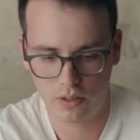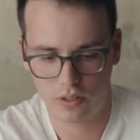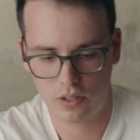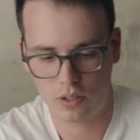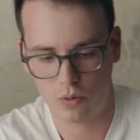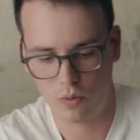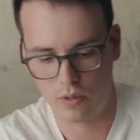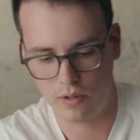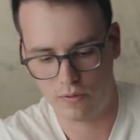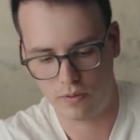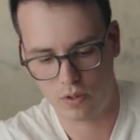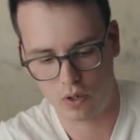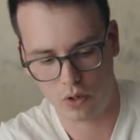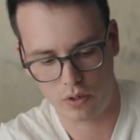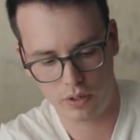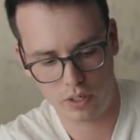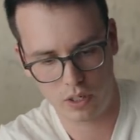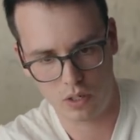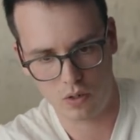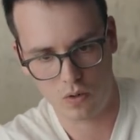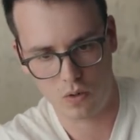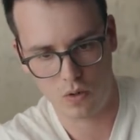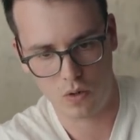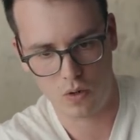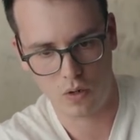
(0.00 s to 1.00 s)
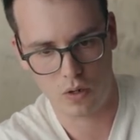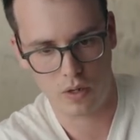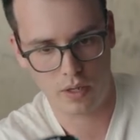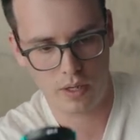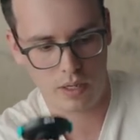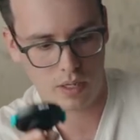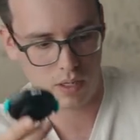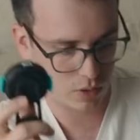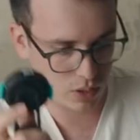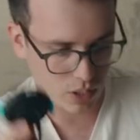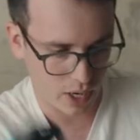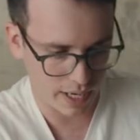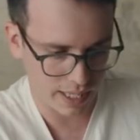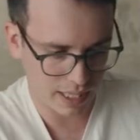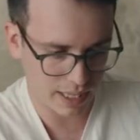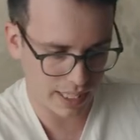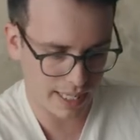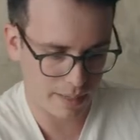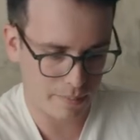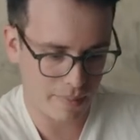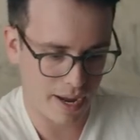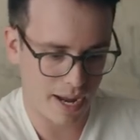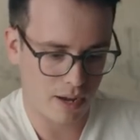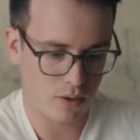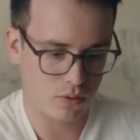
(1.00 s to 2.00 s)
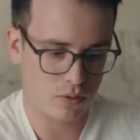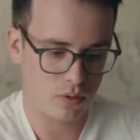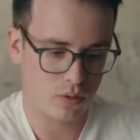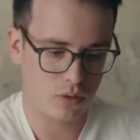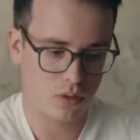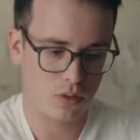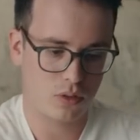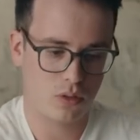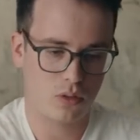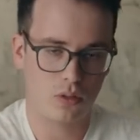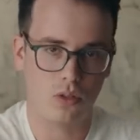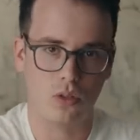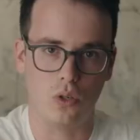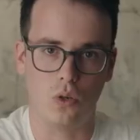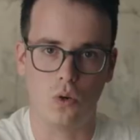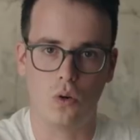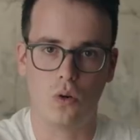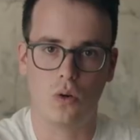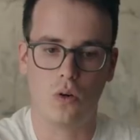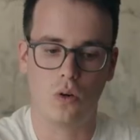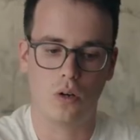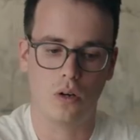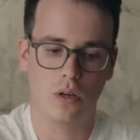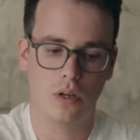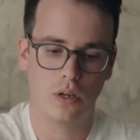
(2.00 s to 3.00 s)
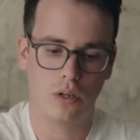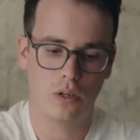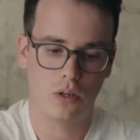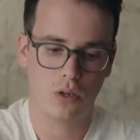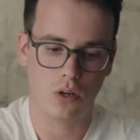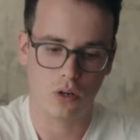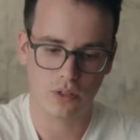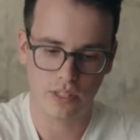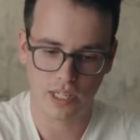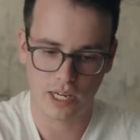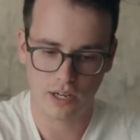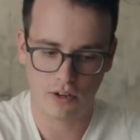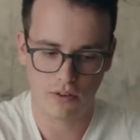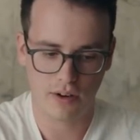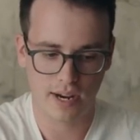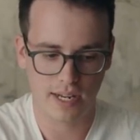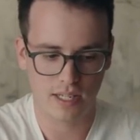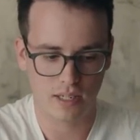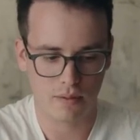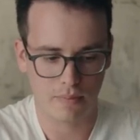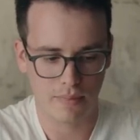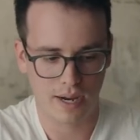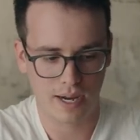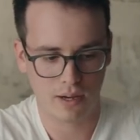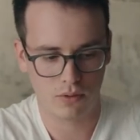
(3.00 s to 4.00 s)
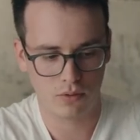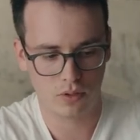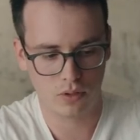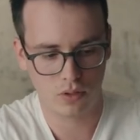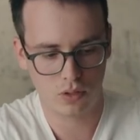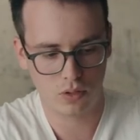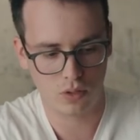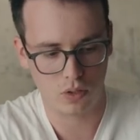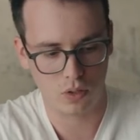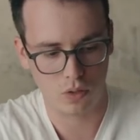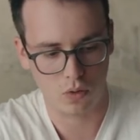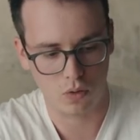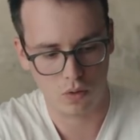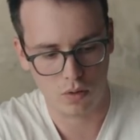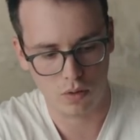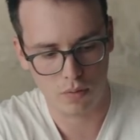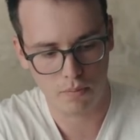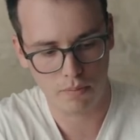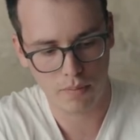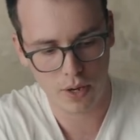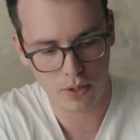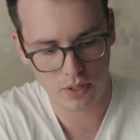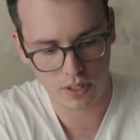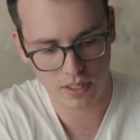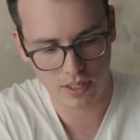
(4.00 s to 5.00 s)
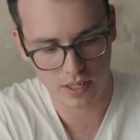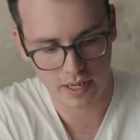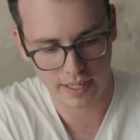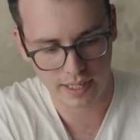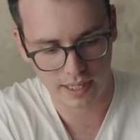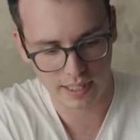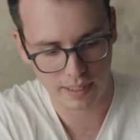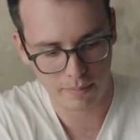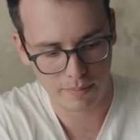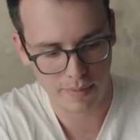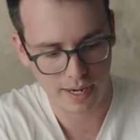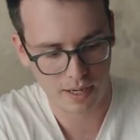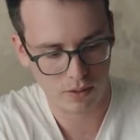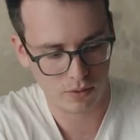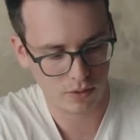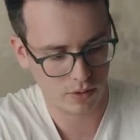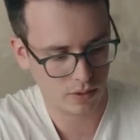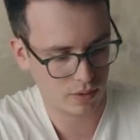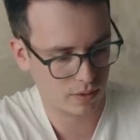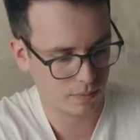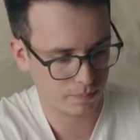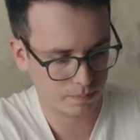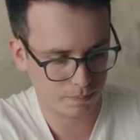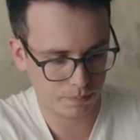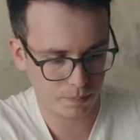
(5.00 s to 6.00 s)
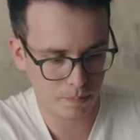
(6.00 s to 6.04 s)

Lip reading: So we've got your cycling mounts, your content creator mounts, your motorcycling mounts,